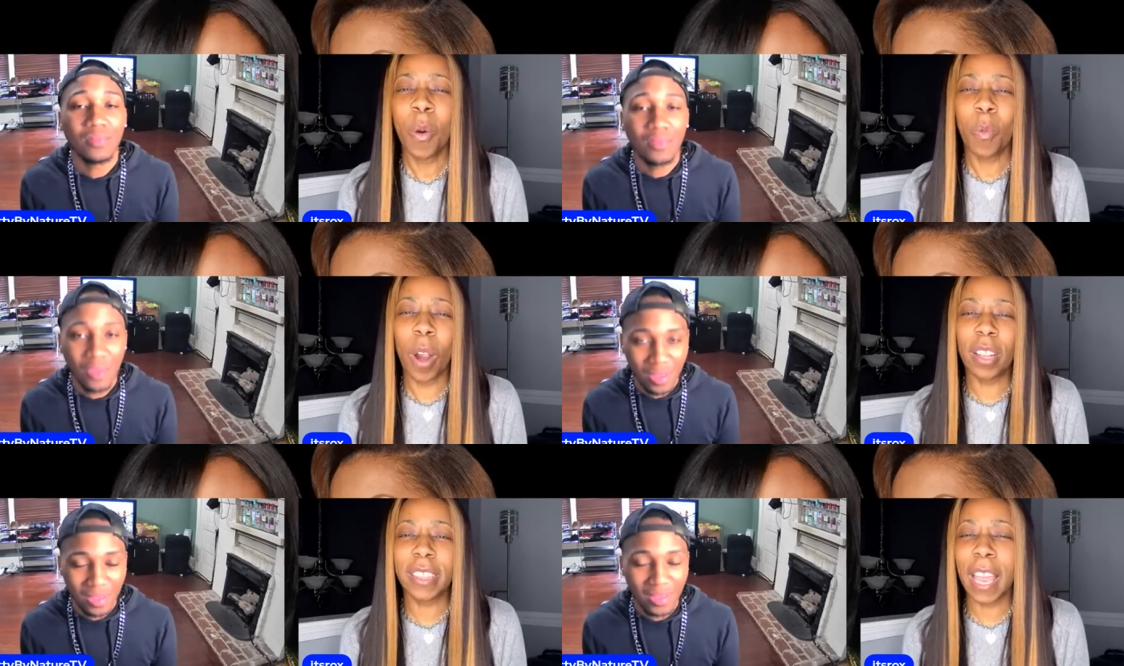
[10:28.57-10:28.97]

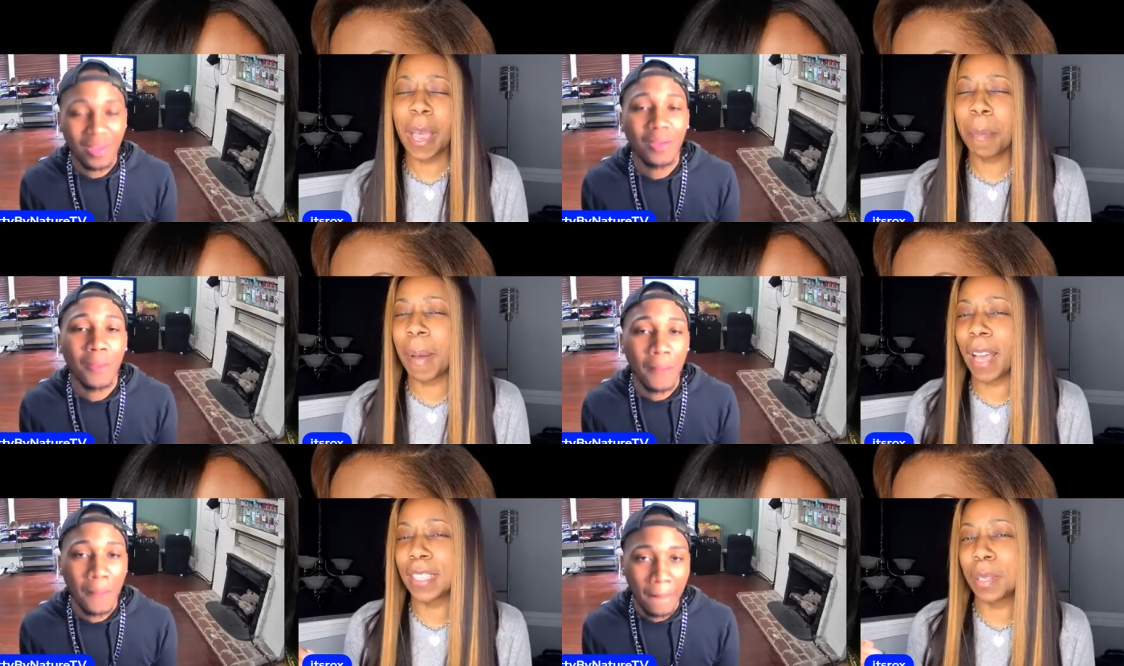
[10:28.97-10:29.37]
Speaker 1: weren't
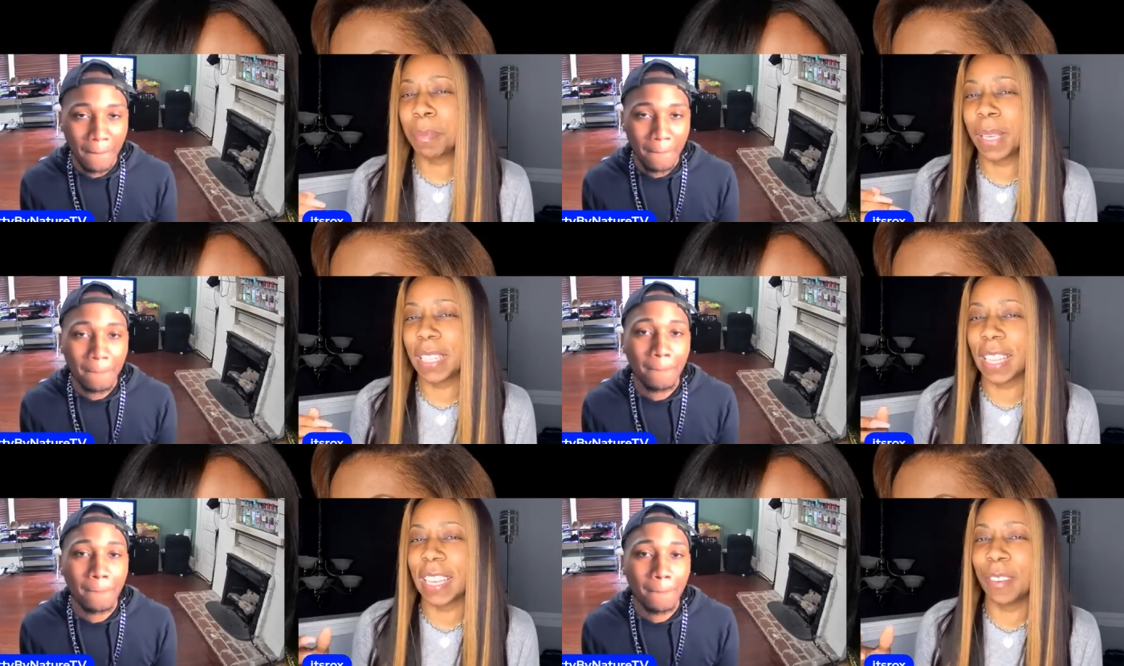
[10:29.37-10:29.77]
they about to
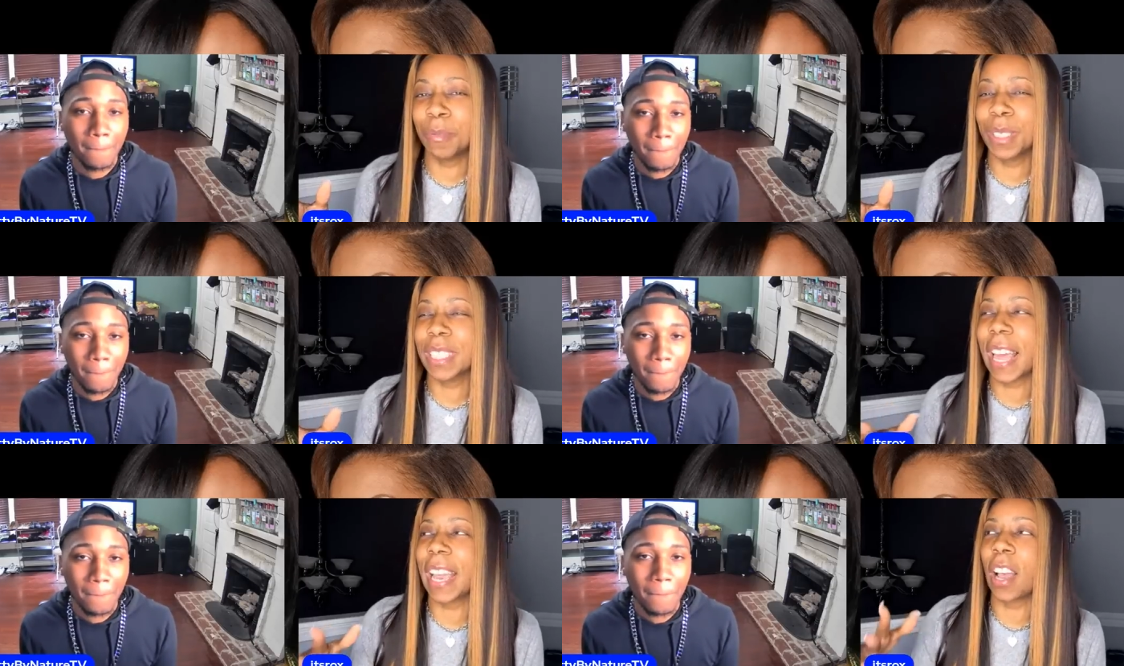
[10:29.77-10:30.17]
be? It
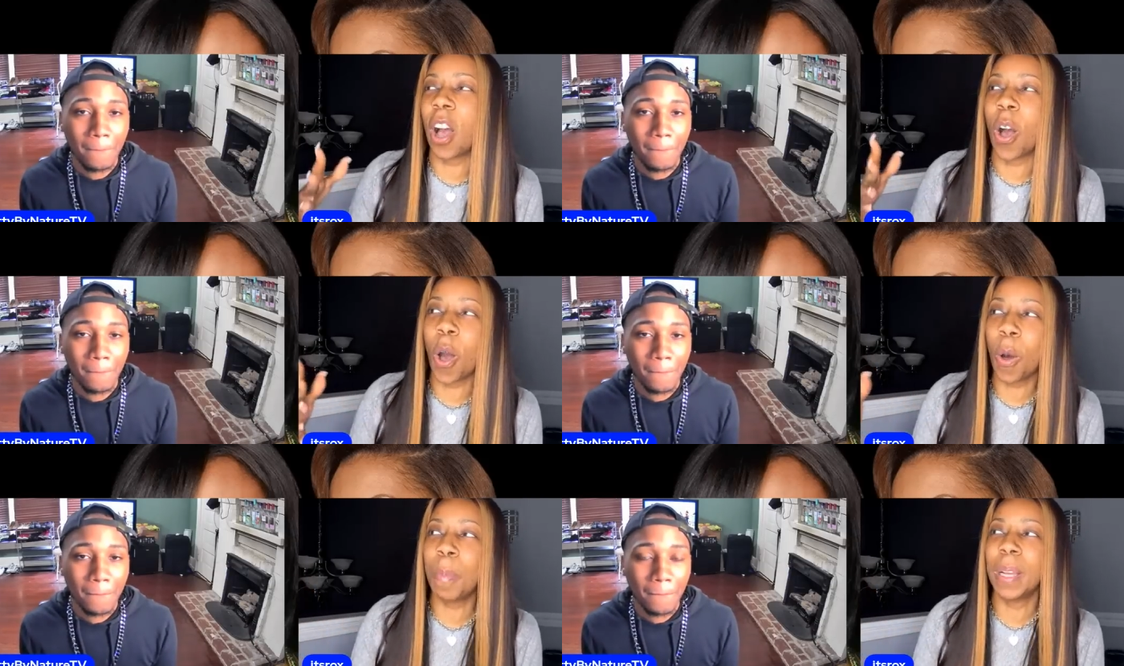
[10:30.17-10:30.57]
was like a
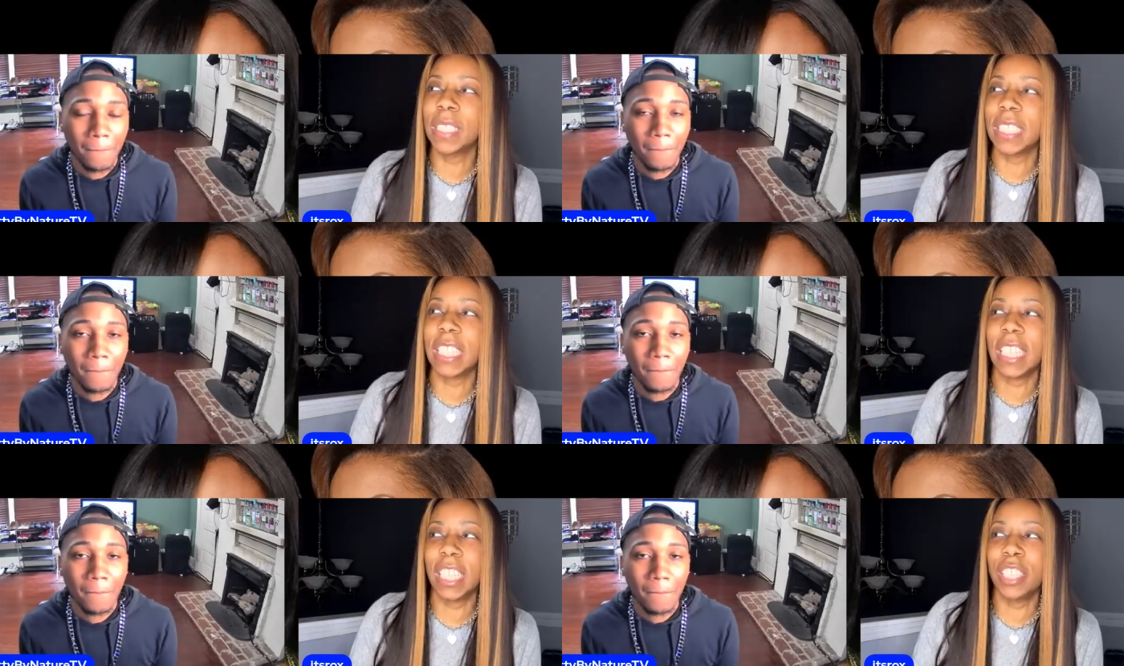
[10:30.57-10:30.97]
whole
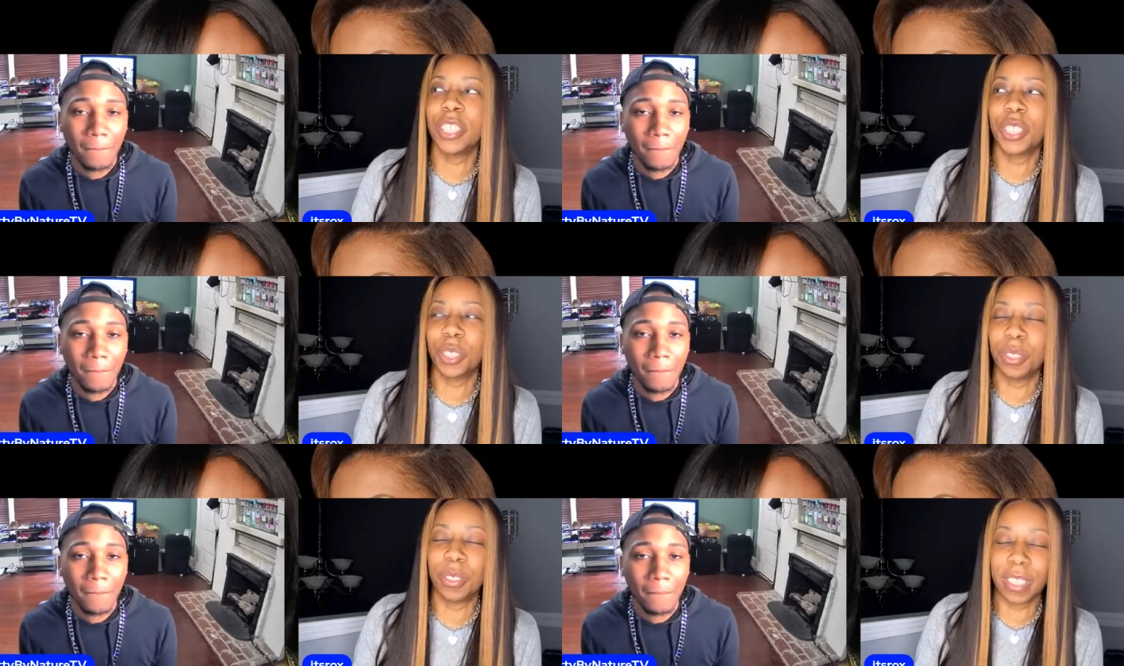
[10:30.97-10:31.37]
bunch of
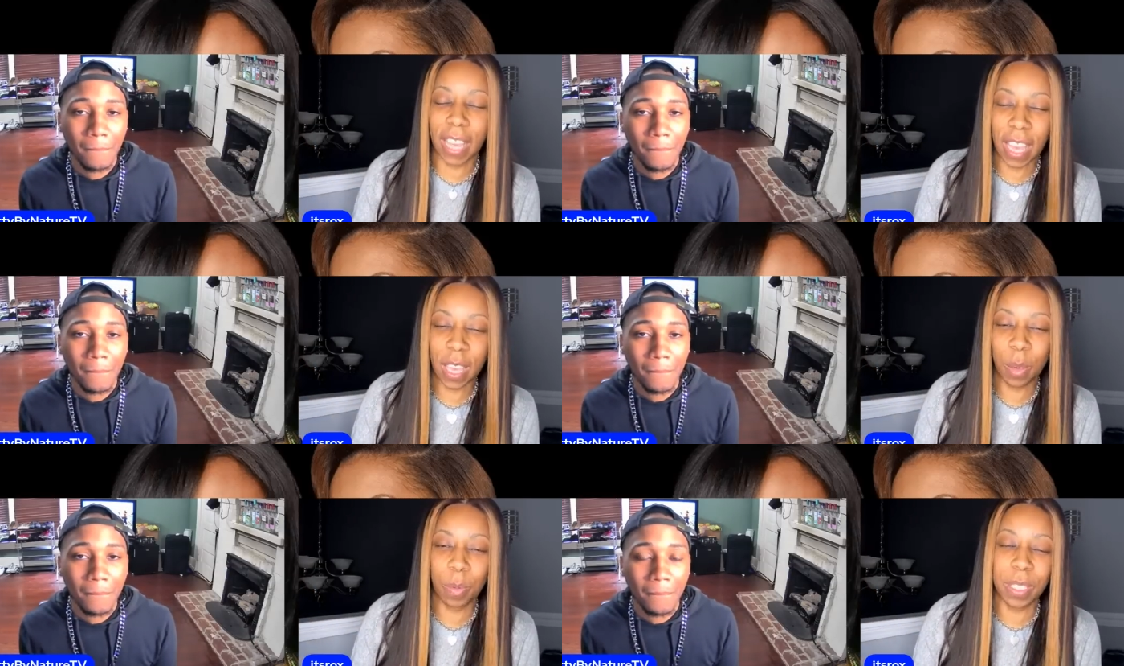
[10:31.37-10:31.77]
issues
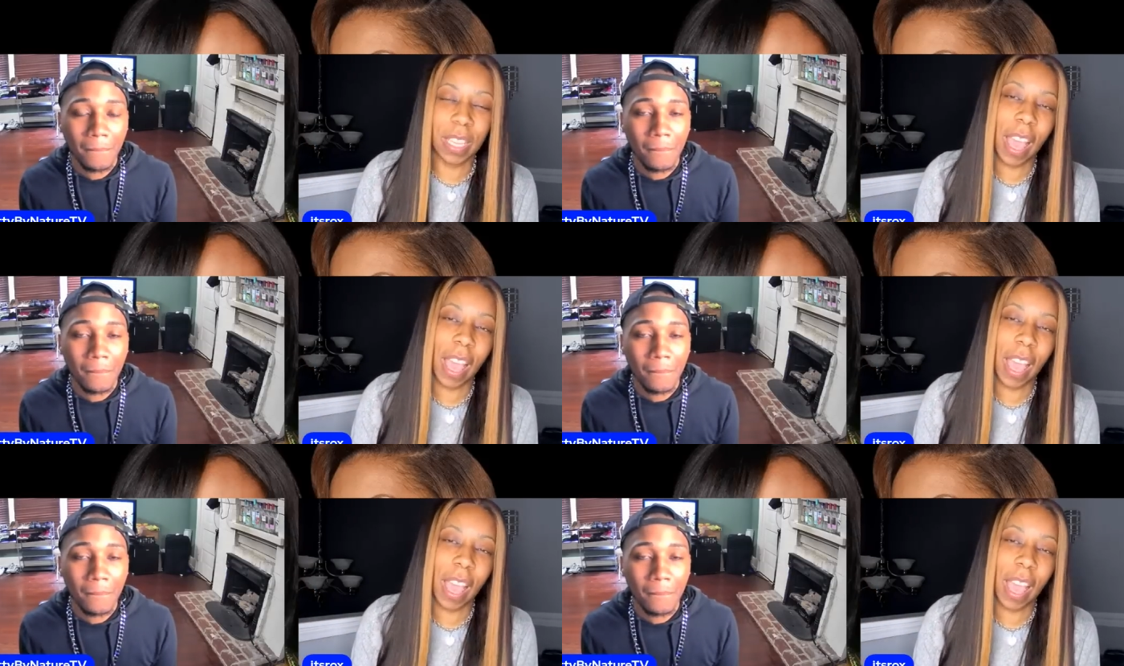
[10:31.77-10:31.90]
that he was